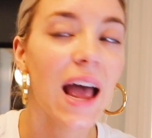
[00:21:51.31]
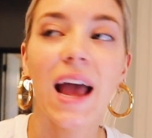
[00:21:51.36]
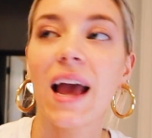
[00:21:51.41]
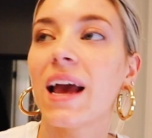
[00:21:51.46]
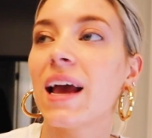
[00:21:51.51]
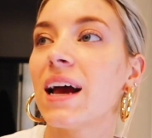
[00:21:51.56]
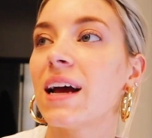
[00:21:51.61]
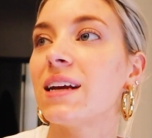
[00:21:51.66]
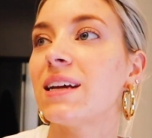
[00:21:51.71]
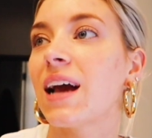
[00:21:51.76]

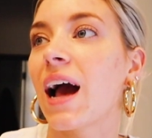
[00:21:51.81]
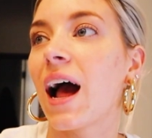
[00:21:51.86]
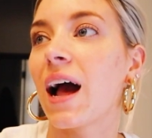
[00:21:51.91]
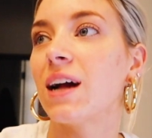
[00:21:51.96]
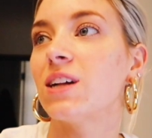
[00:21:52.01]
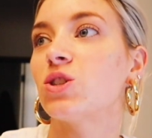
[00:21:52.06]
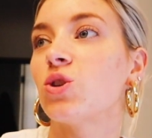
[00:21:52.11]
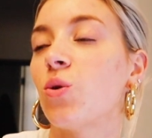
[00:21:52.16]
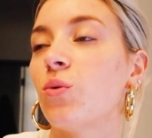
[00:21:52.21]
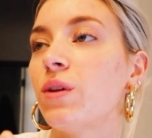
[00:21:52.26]
And yeah,
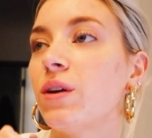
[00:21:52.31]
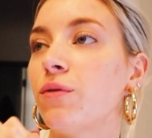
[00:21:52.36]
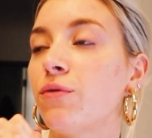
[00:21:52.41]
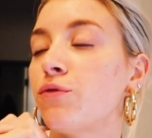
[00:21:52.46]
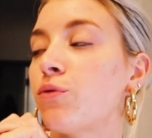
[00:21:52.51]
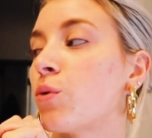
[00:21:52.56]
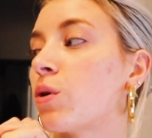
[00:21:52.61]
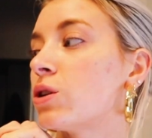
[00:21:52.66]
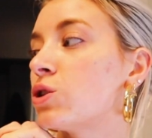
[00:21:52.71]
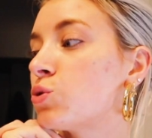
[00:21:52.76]
it's only
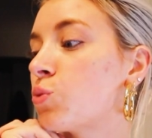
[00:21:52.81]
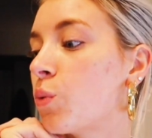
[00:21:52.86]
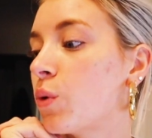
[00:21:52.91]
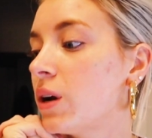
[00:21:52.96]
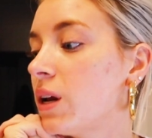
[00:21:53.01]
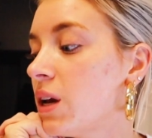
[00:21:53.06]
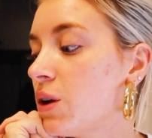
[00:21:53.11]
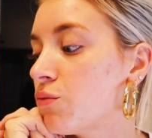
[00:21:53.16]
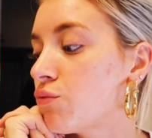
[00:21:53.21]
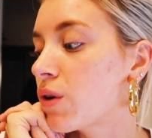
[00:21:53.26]

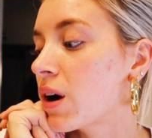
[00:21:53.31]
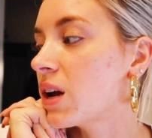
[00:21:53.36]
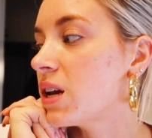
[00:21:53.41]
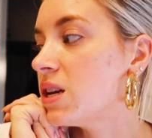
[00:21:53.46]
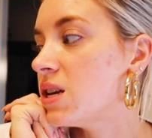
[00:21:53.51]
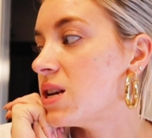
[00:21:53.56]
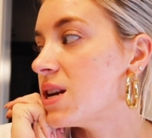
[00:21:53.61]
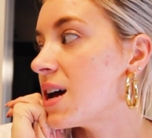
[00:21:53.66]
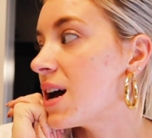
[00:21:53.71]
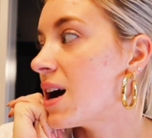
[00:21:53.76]
420 right
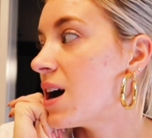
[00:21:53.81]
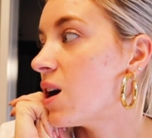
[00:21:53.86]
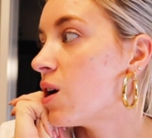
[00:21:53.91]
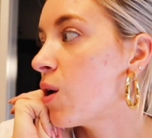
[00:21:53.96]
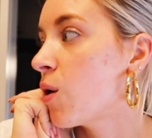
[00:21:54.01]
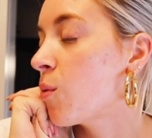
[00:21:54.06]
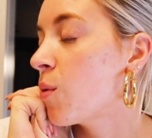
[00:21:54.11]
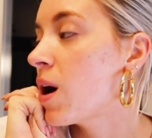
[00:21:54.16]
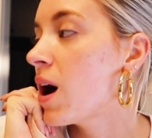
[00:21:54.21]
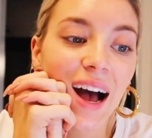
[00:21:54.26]

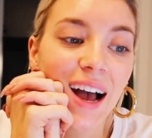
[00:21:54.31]
now.